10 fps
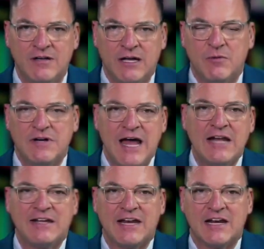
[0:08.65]
He would
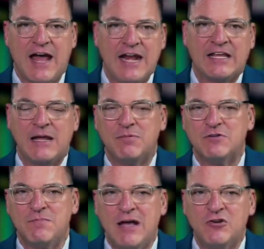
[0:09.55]
not get in line and keep
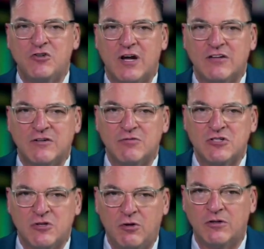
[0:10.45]
his mouth shut as he was
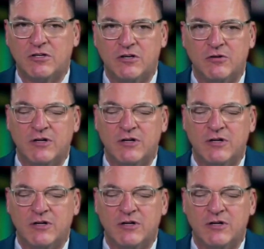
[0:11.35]
told to do.